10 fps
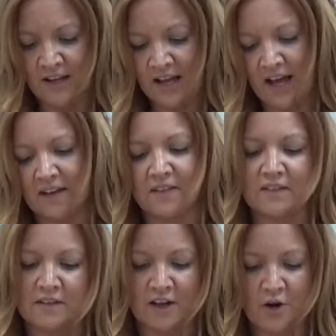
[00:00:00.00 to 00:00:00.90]
It
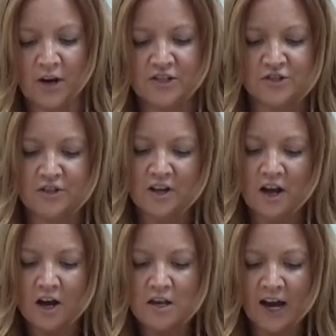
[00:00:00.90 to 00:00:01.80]
has a question,
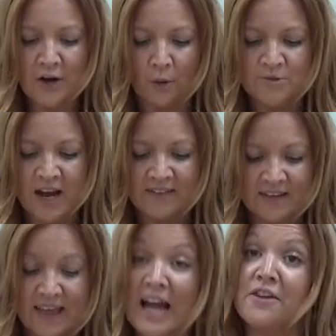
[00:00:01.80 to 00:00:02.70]
9
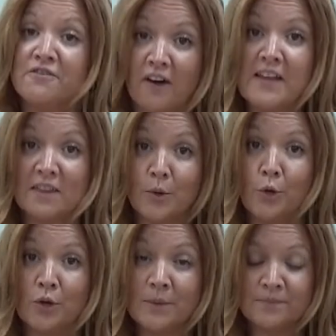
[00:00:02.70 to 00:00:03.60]
objects, can you find them
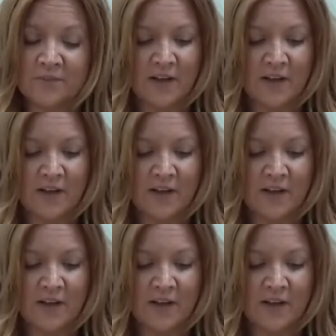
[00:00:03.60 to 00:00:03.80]
all?